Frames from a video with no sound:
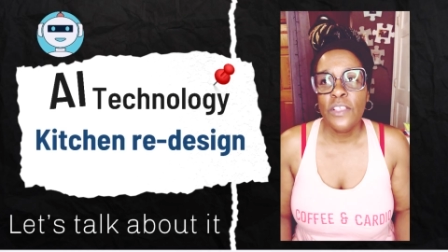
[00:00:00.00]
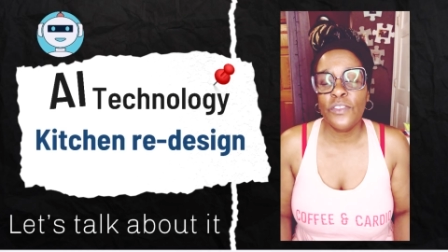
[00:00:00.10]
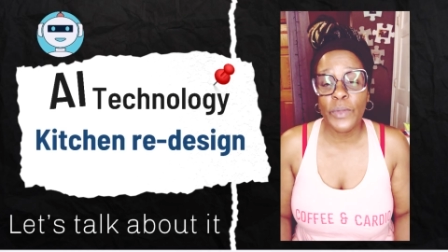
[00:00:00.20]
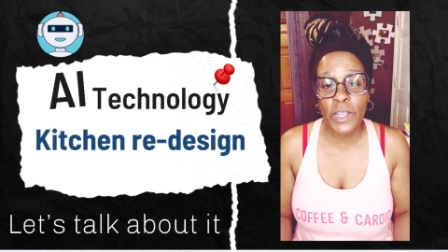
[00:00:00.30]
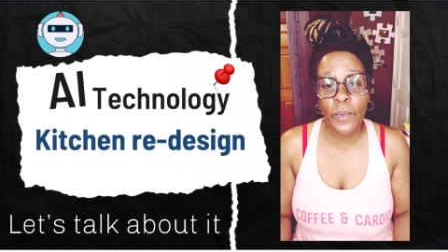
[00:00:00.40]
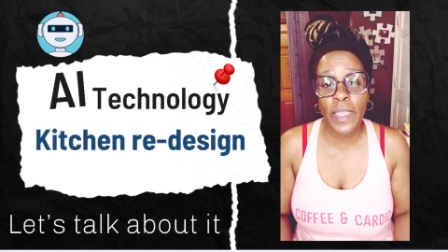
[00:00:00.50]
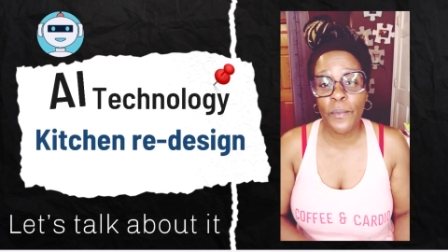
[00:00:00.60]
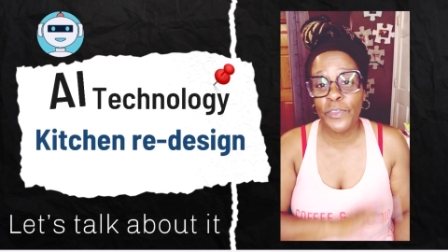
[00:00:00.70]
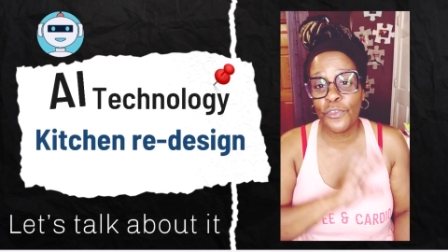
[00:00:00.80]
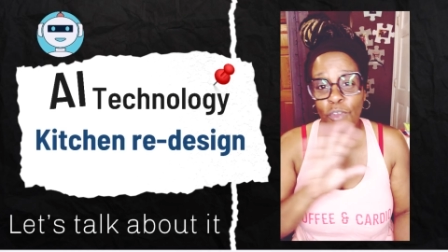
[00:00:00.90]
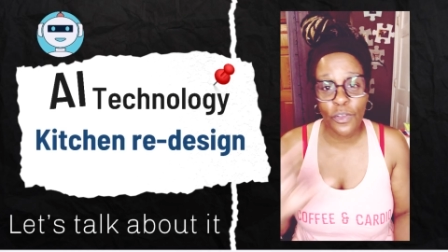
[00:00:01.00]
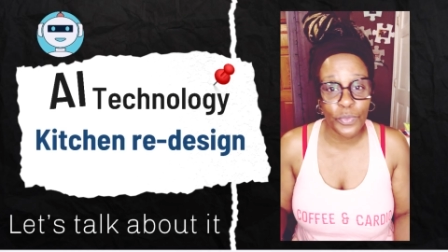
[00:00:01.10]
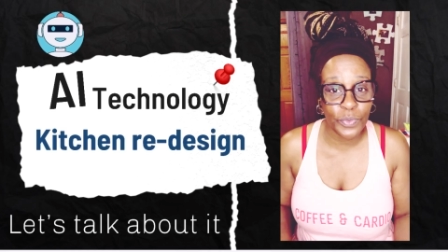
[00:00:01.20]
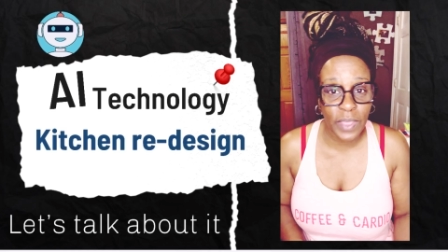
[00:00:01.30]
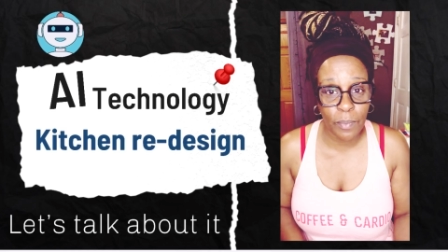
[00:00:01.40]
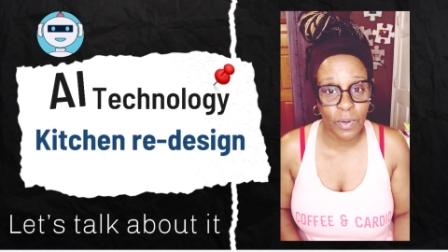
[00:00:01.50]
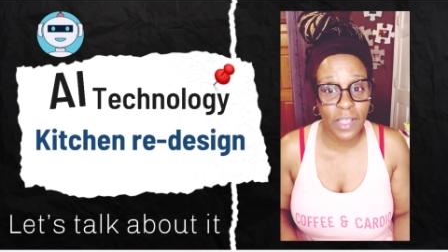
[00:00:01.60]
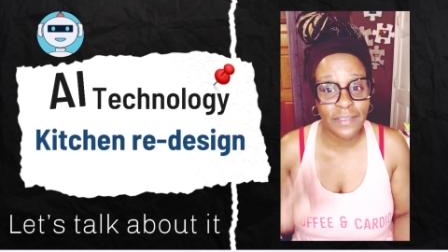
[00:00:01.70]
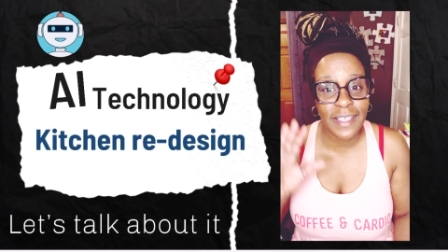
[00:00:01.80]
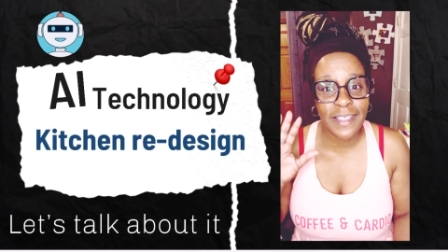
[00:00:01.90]
So anyway, we struggled through that
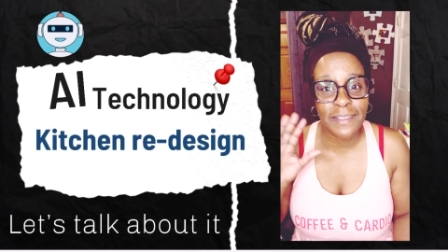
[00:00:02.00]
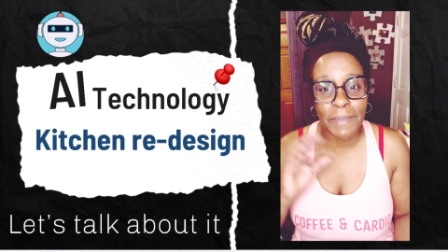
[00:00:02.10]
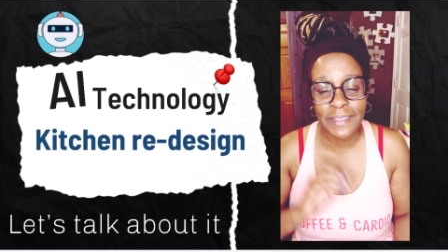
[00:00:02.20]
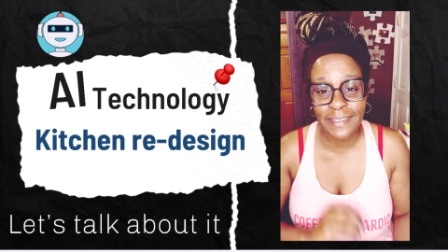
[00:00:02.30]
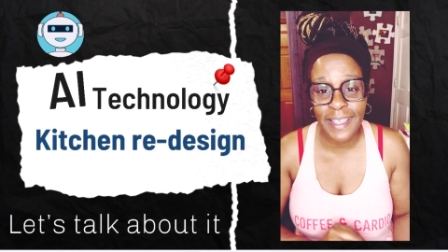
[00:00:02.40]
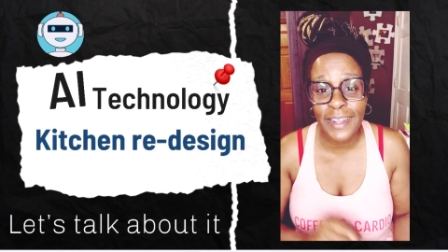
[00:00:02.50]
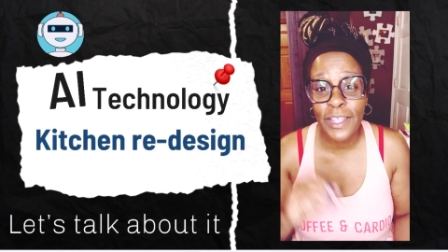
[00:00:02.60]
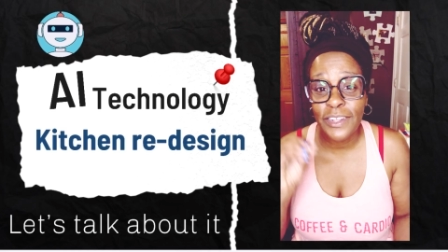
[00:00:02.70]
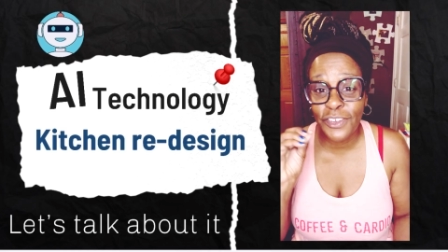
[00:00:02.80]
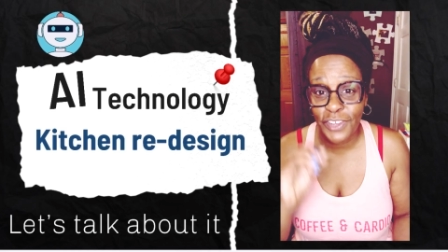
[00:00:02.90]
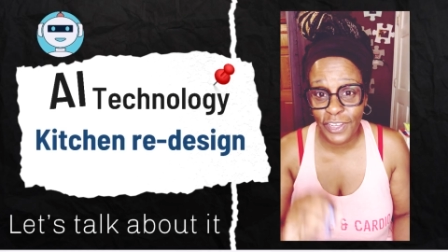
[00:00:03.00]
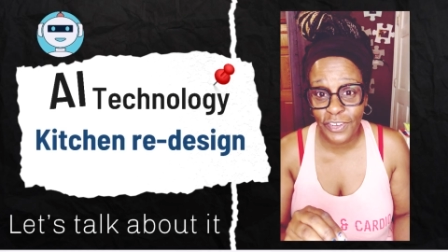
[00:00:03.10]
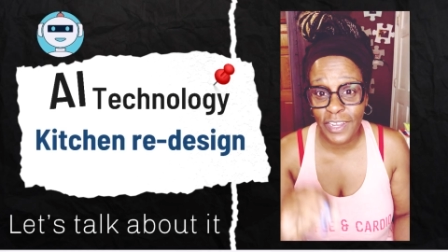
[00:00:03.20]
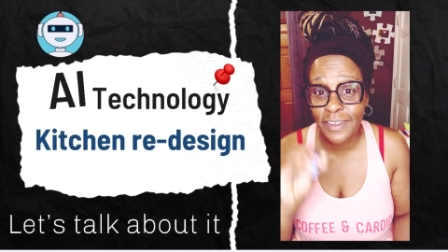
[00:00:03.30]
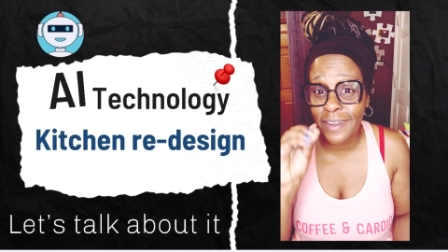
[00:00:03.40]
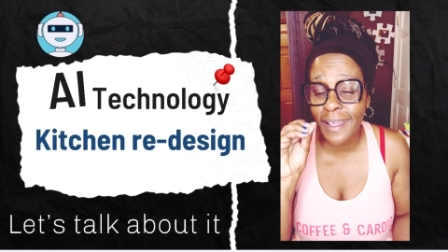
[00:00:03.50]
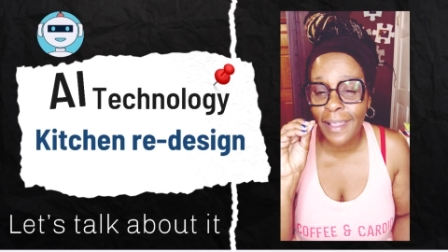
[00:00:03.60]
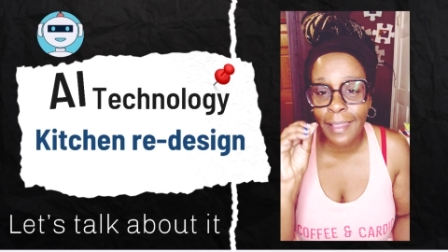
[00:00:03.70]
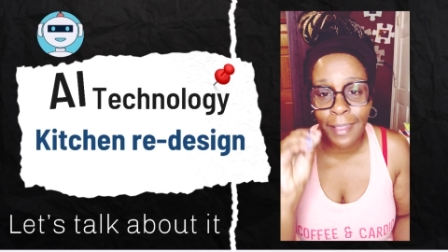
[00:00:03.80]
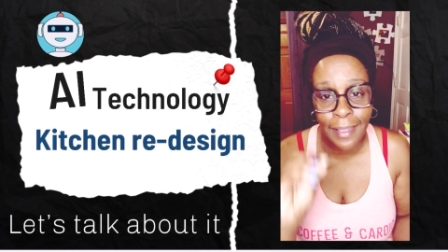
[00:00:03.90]
process. My son, JJ, did a
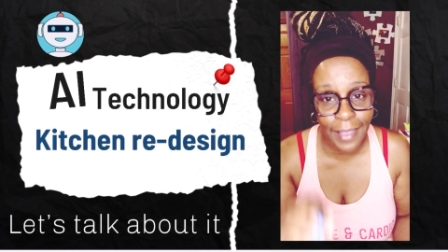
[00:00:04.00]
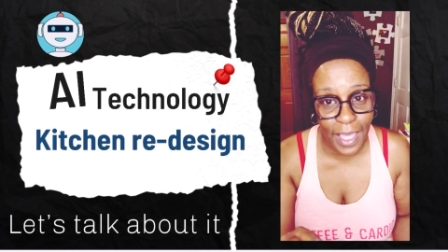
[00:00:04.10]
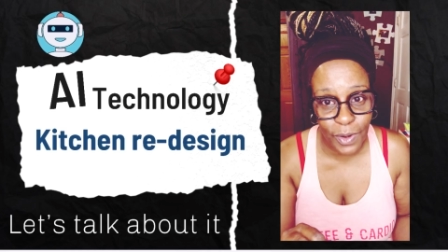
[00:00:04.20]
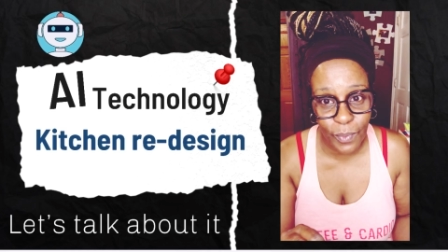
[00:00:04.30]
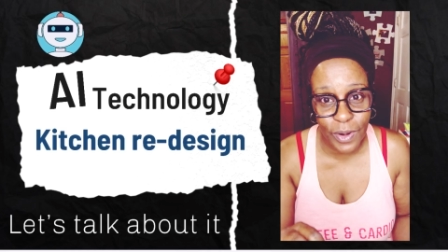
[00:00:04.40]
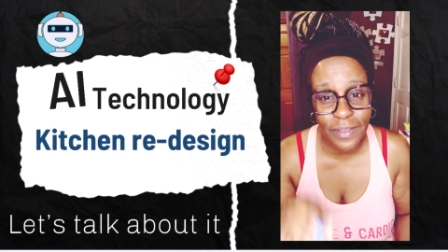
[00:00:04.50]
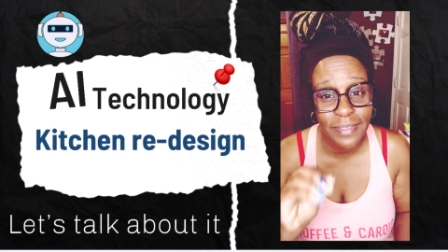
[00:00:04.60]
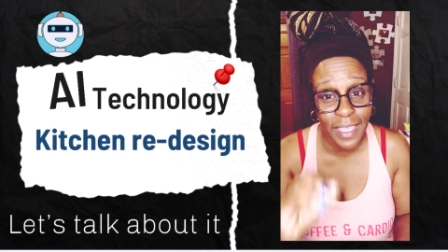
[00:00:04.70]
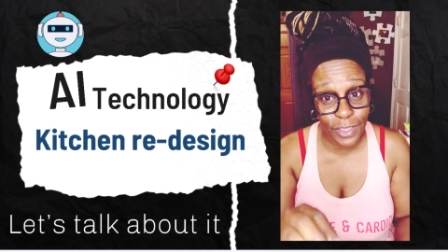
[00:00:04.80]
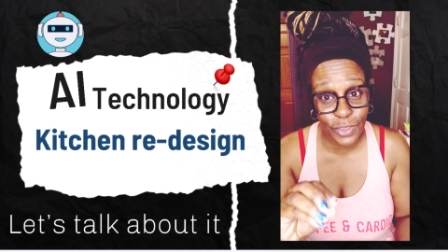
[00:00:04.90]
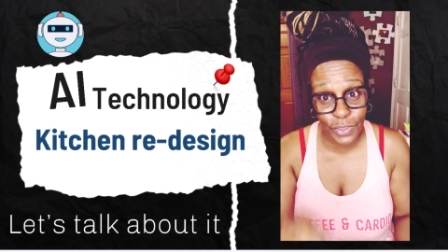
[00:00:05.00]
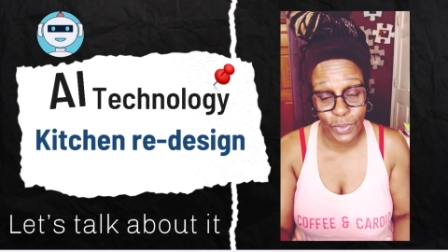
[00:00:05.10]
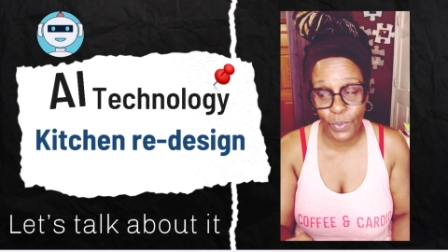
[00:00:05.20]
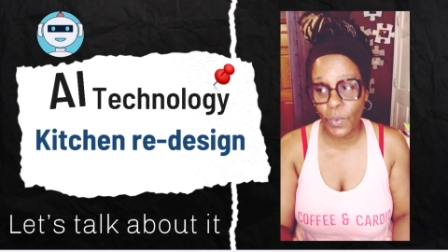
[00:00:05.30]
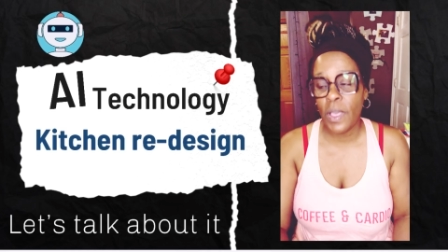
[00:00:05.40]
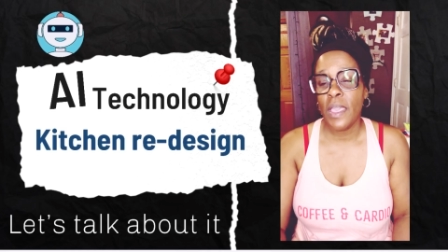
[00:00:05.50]
lot of work. Thank you.